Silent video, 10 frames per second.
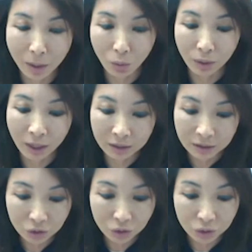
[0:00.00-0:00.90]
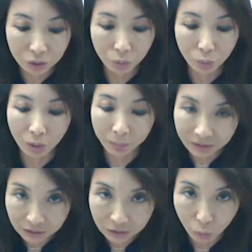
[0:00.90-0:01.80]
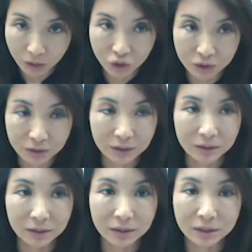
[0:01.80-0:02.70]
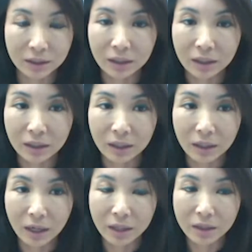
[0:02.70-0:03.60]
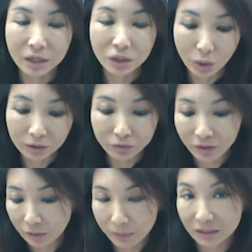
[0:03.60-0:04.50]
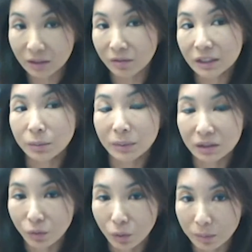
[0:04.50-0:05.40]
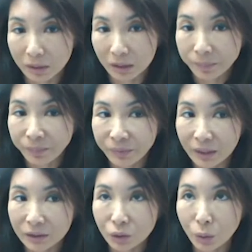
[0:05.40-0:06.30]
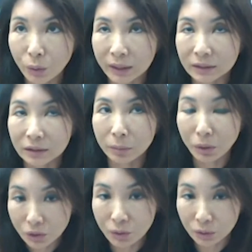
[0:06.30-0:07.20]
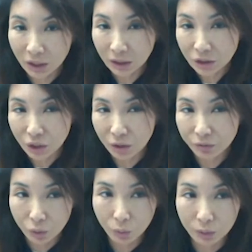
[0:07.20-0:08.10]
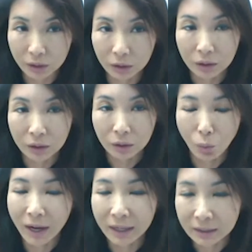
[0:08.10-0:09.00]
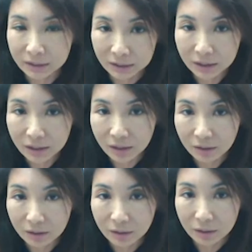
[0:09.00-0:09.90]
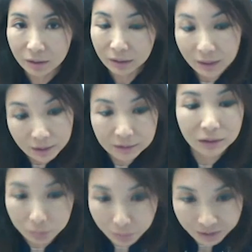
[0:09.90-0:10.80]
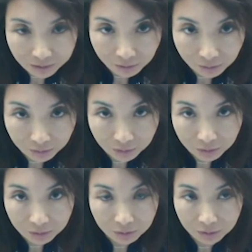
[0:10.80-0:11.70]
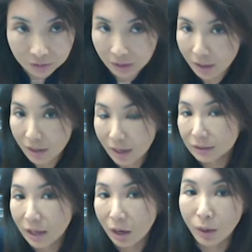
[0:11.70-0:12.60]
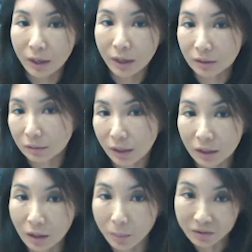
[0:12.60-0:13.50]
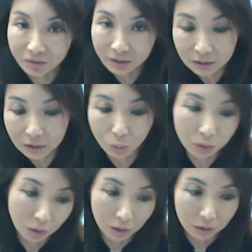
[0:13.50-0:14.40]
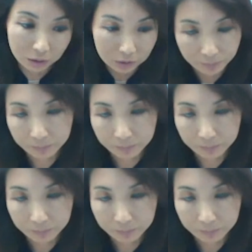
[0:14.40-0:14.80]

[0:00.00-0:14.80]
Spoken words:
about what I need to do, what my situation is, and they tried to find the best investment for me. And so it's the personal touch of knowing what I need. They listened, basically. And that's how I ended up investing with you guys.